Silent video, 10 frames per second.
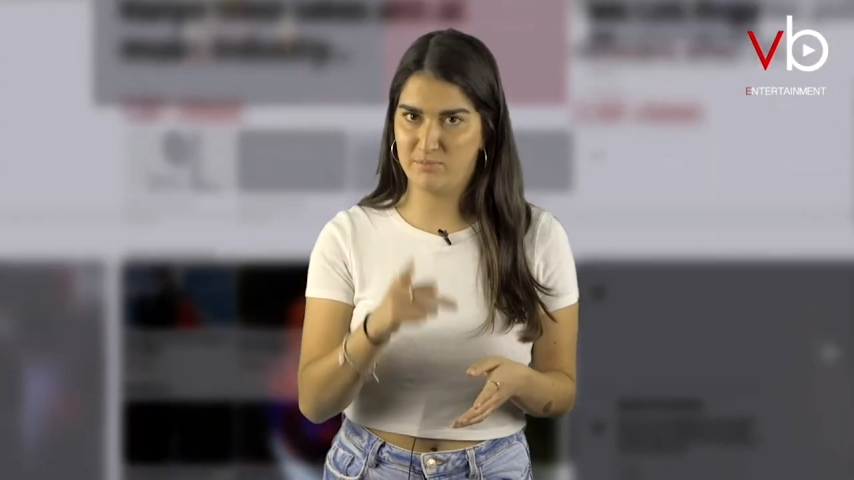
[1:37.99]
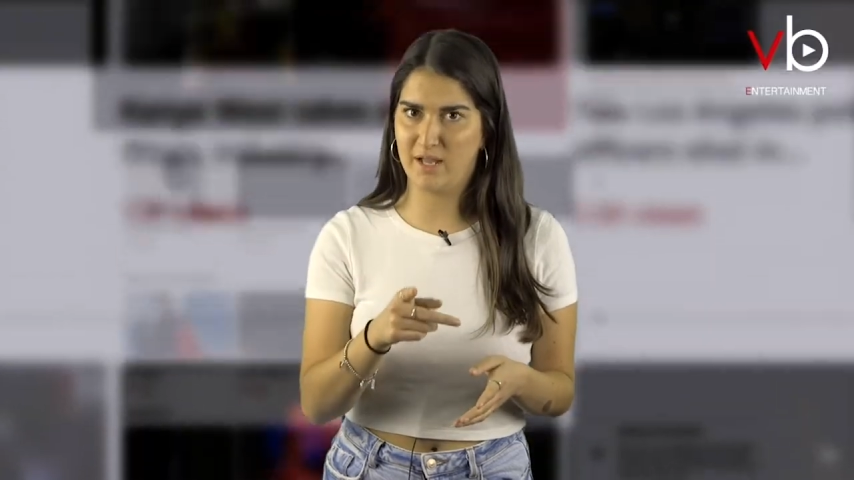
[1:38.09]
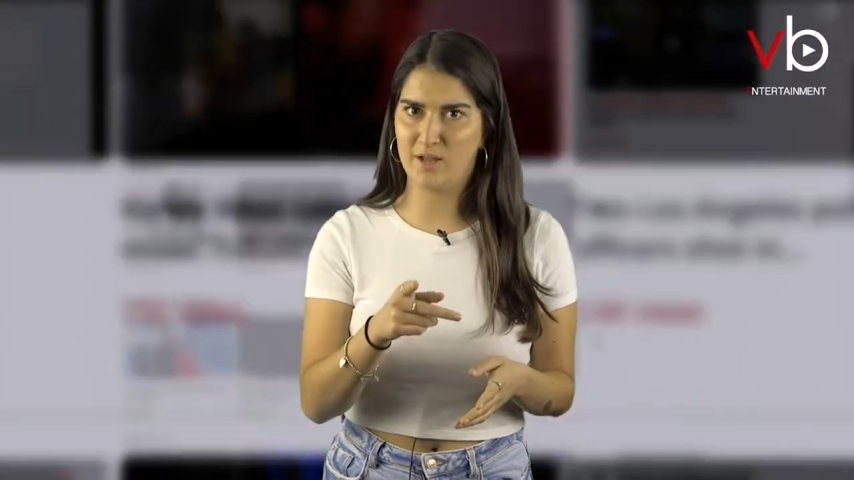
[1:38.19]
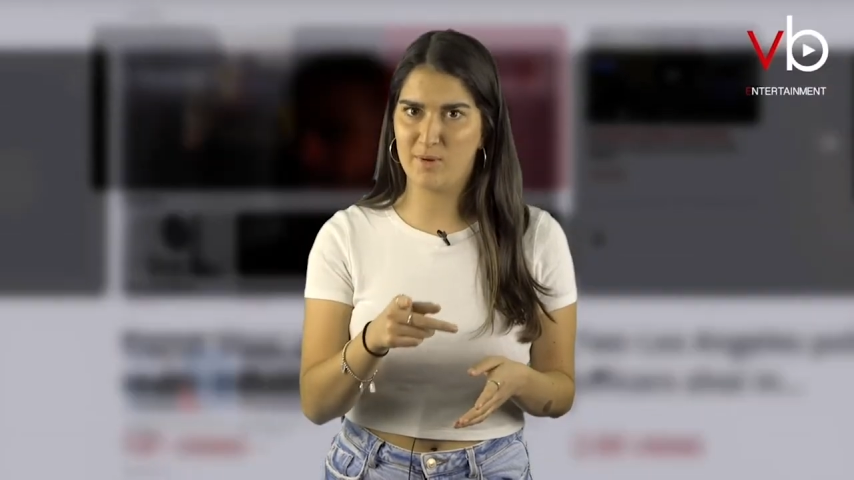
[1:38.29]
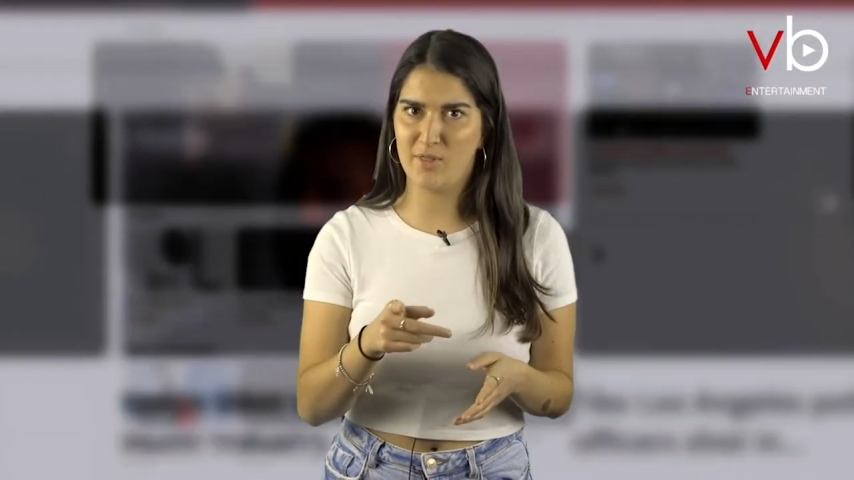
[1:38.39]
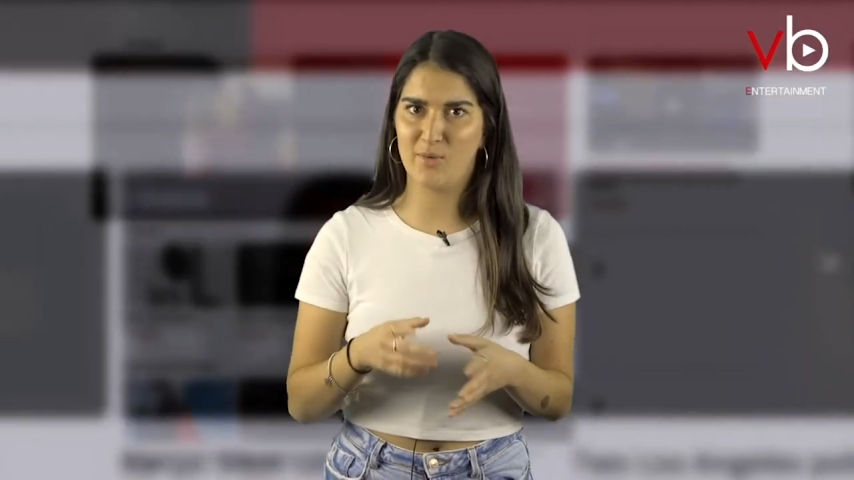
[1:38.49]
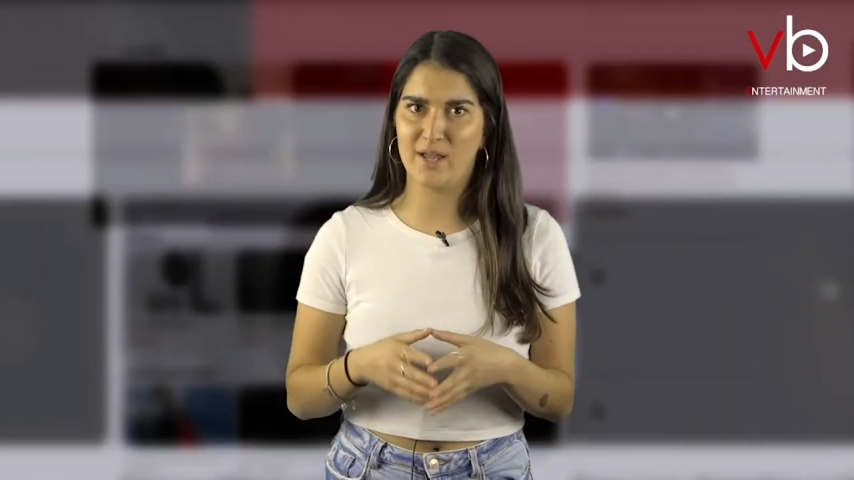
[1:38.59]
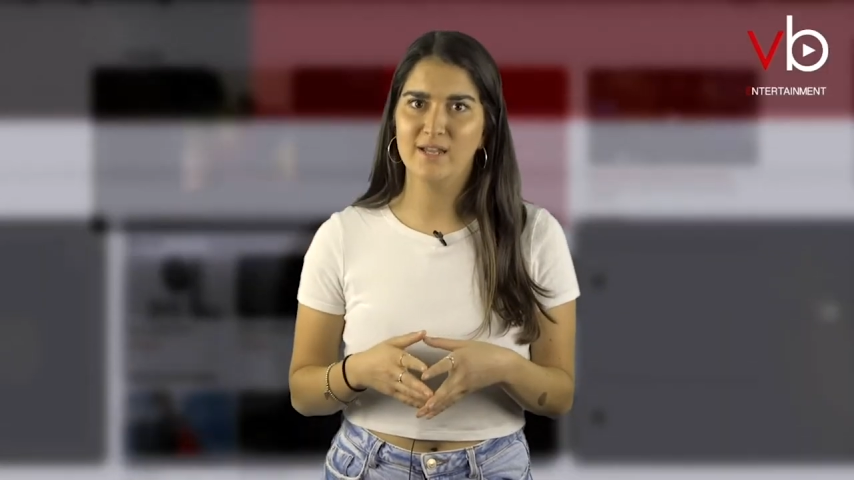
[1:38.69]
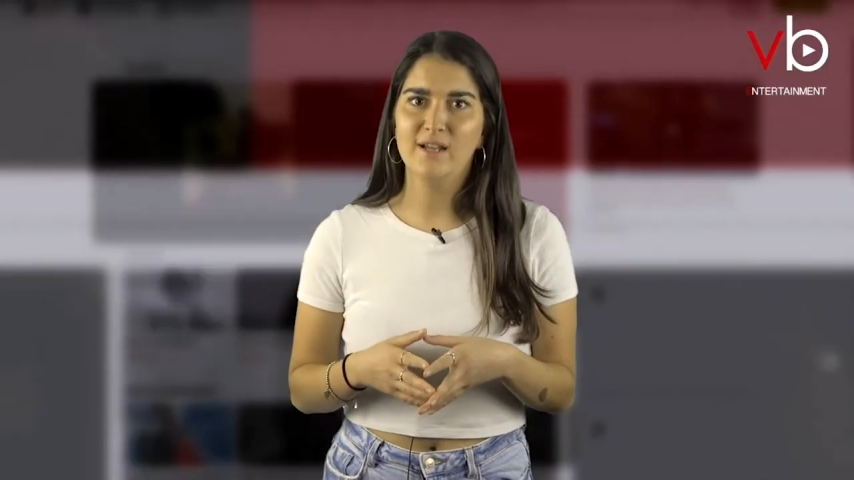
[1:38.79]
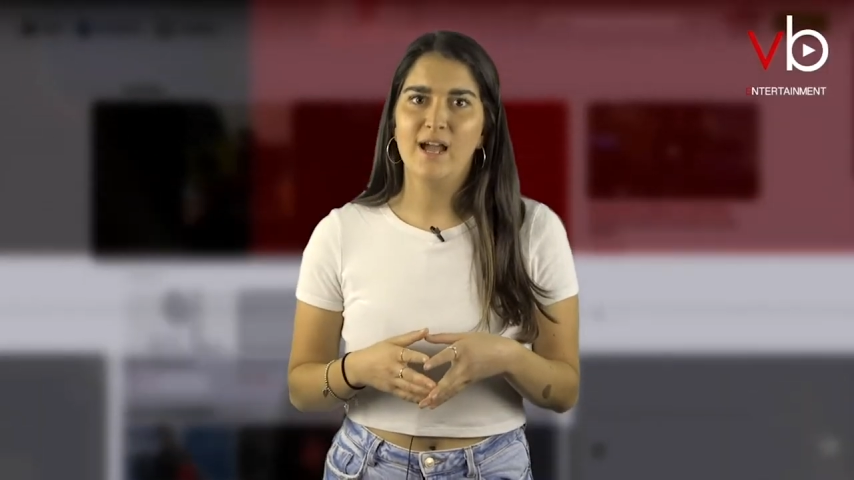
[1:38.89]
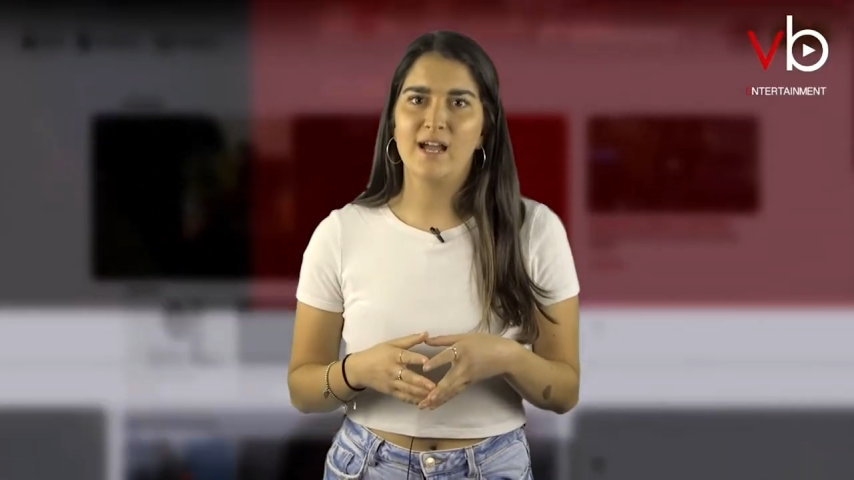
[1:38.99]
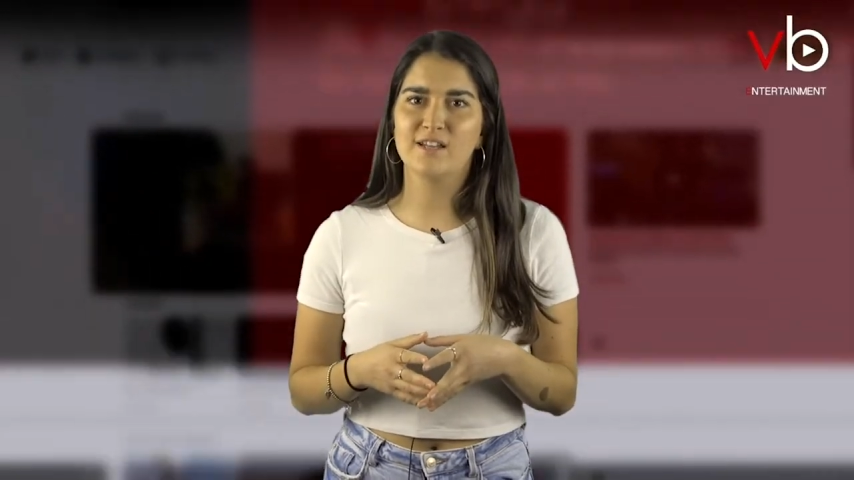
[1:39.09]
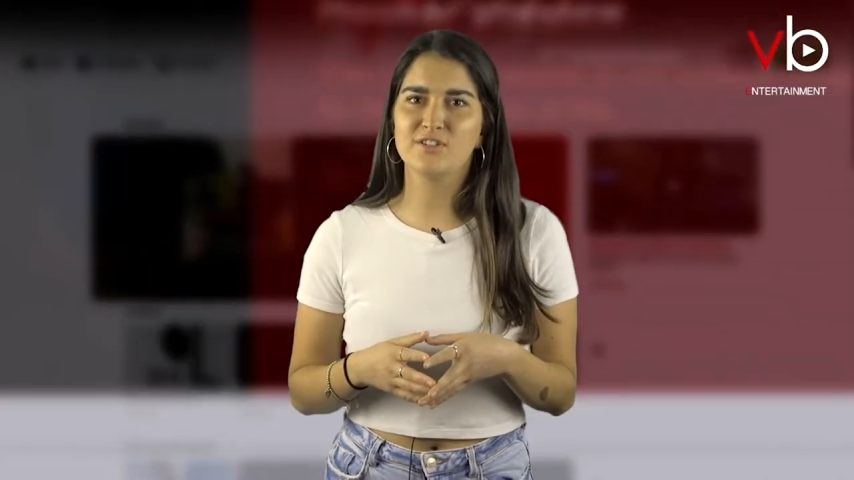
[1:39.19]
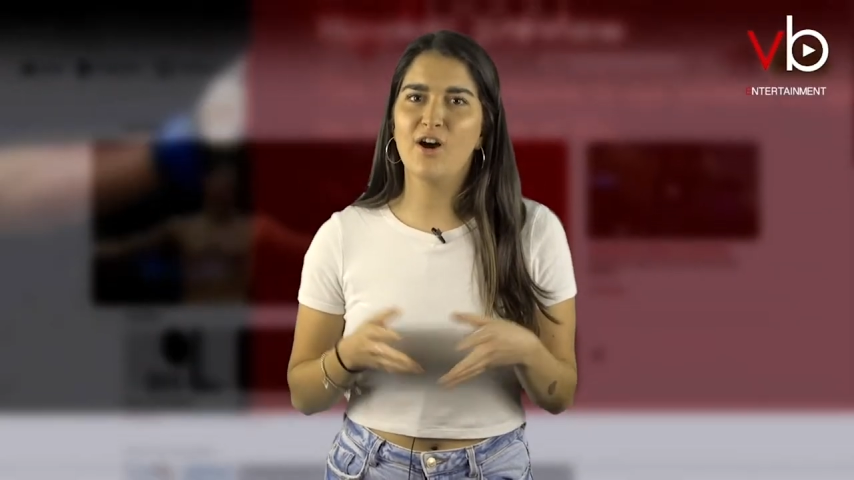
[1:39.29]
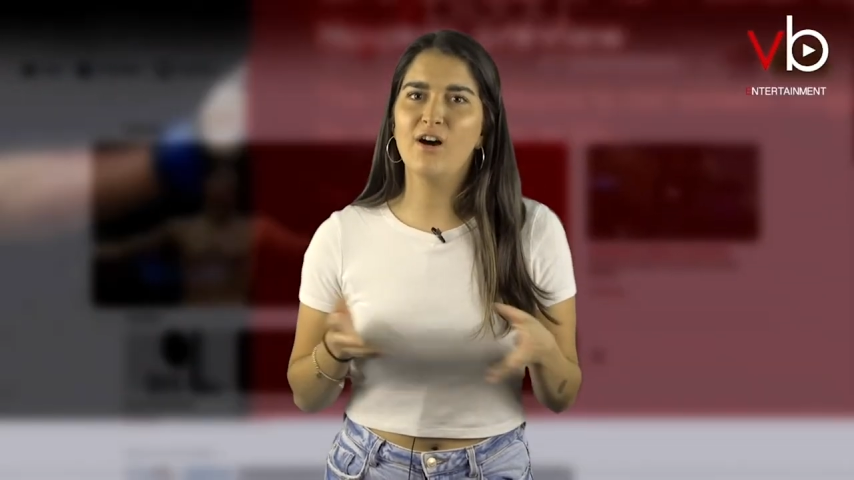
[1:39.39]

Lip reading: Banger, by the way. And